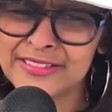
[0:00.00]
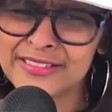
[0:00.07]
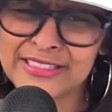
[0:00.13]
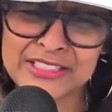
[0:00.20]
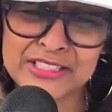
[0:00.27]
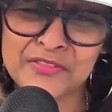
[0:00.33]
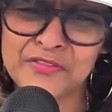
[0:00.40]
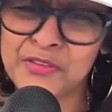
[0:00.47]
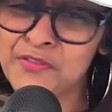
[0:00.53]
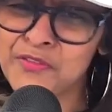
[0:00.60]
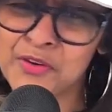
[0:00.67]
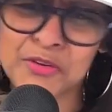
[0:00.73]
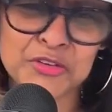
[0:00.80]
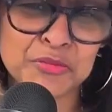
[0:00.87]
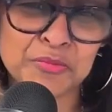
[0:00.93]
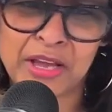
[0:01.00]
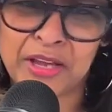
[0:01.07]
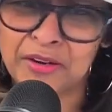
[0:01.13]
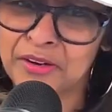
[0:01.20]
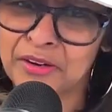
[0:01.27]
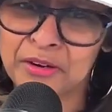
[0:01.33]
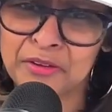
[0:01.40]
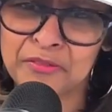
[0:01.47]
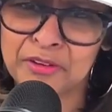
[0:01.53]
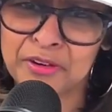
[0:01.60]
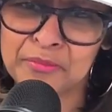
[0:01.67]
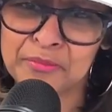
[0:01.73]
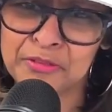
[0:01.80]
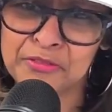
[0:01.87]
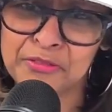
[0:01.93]
just a few folks you might have heard
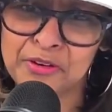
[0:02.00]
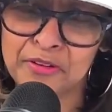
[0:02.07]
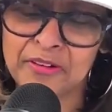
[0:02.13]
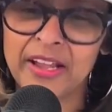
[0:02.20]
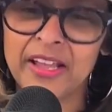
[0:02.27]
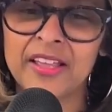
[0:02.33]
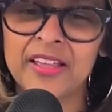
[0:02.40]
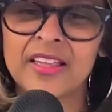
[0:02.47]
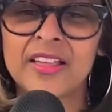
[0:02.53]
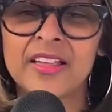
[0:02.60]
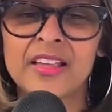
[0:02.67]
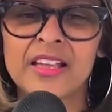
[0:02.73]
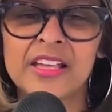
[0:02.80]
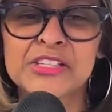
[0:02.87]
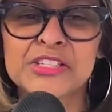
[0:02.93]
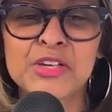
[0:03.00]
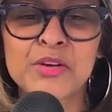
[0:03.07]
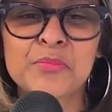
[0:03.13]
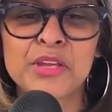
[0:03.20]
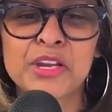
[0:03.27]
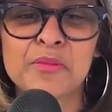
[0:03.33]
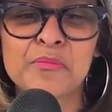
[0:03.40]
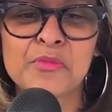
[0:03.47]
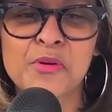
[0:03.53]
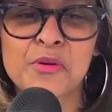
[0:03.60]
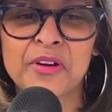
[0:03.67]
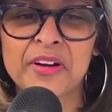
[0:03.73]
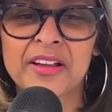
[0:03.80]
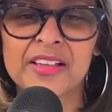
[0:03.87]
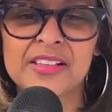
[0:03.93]
from before, right? And so many
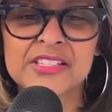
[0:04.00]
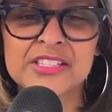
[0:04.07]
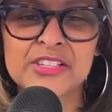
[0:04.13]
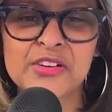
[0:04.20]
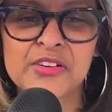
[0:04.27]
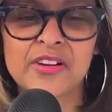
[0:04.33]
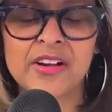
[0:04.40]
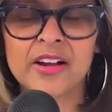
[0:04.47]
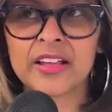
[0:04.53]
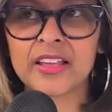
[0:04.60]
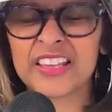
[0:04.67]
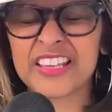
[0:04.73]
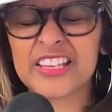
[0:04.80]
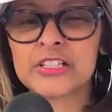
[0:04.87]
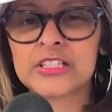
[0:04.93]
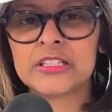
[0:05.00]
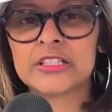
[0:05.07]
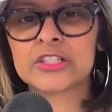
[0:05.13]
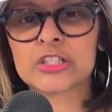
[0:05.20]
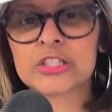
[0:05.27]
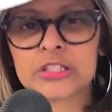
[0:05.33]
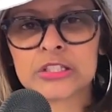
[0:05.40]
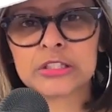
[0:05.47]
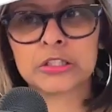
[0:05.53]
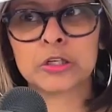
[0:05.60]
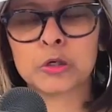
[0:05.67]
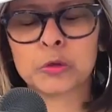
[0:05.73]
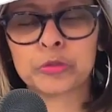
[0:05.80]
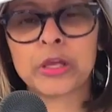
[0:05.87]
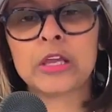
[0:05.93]
more. And so again, D, just,
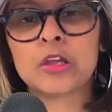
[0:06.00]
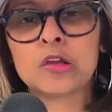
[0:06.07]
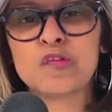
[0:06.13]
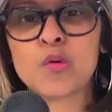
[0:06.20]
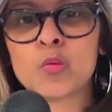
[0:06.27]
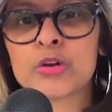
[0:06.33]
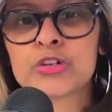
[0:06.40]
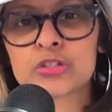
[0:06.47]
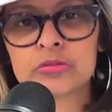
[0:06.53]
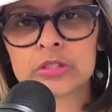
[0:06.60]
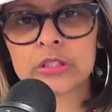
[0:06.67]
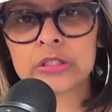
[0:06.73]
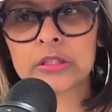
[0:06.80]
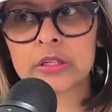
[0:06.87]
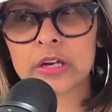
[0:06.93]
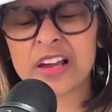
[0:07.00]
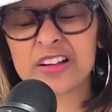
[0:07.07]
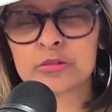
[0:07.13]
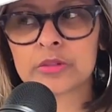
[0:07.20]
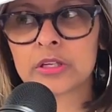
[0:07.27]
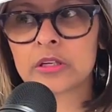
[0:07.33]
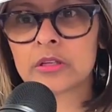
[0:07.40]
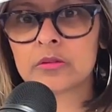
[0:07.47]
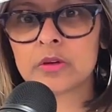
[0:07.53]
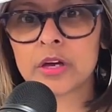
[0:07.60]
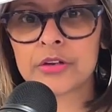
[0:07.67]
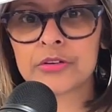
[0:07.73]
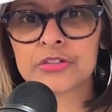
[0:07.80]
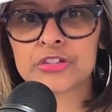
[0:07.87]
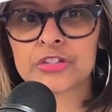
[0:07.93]
thank you for what you did. I don't think you
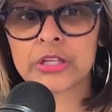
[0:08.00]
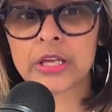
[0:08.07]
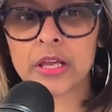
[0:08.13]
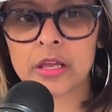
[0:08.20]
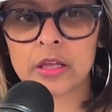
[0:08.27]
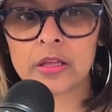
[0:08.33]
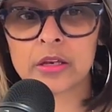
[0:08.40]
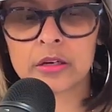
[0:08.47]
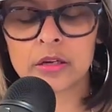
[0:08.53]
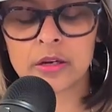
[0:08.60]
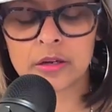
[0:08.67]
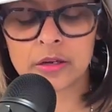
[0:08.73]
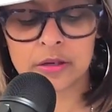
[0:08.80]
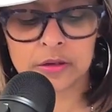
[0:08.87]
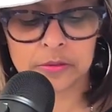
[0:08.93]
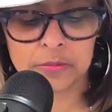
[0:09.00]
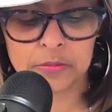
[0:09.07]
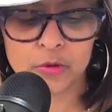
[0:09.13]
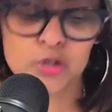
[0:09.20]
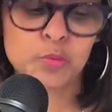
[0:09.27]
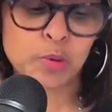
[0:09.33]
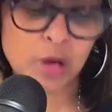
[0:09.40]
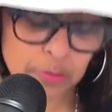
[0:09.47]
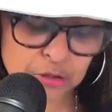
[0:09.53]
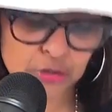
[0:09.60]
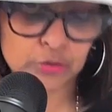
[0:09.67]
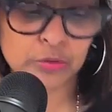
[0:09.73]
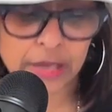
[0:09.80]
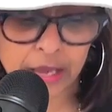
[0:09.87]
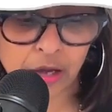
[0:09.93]
understand, well, you probably
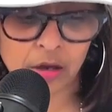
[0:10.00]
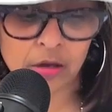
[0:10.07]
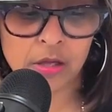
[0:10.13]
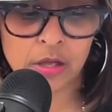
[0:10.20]
do now,